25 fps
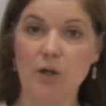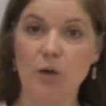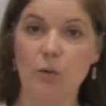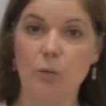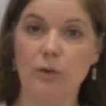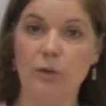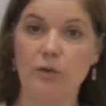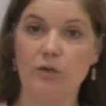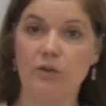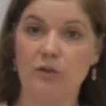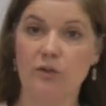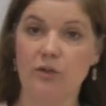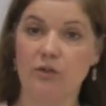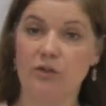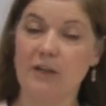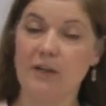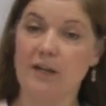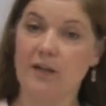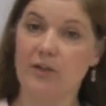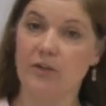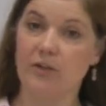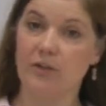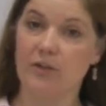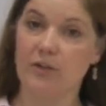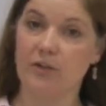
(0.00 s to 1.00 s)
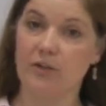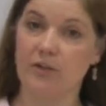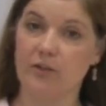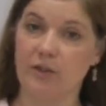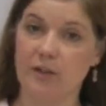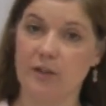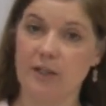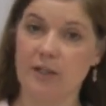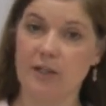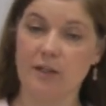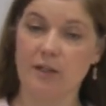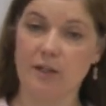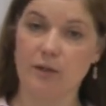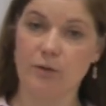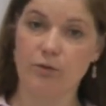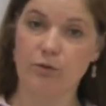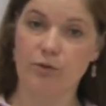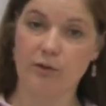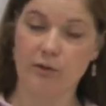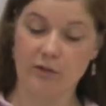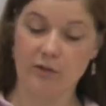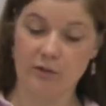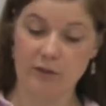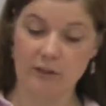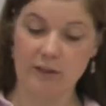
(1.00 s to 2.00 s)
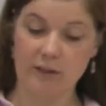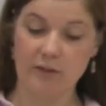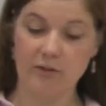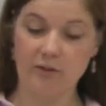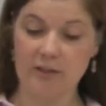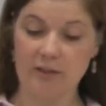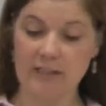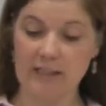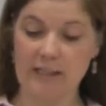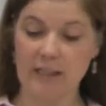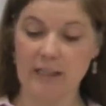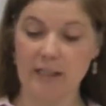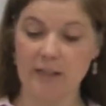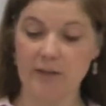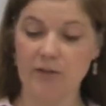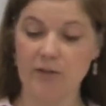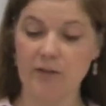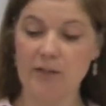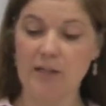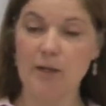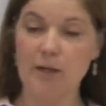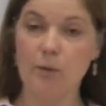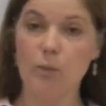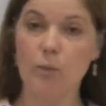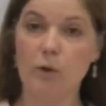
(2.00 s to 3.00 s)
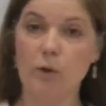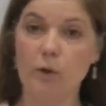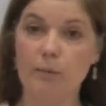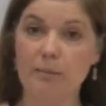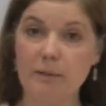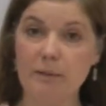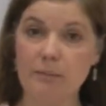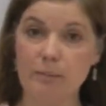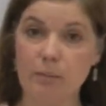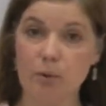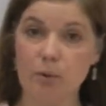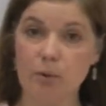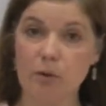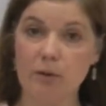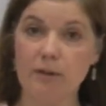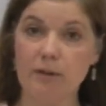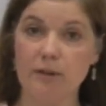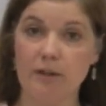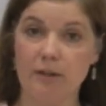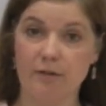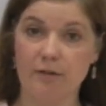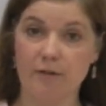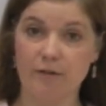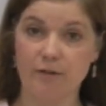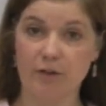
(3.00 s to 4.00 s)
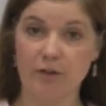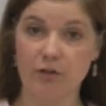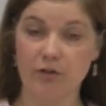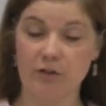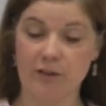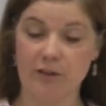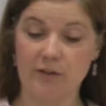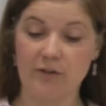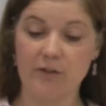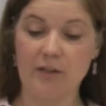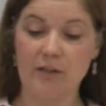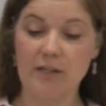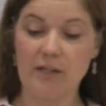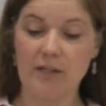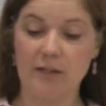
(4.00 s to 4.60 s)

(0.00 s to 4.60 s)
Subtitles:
which suggests that sonic and ultrasonic scalers will be more efficient,